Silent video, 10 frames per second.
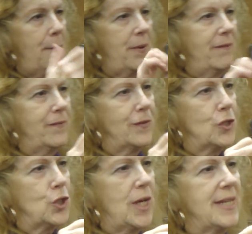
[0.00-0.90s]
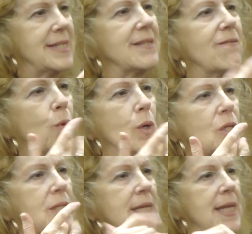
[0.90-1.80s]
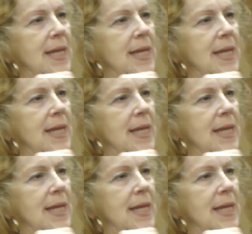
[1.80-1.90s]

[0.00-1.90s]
passages crossed out by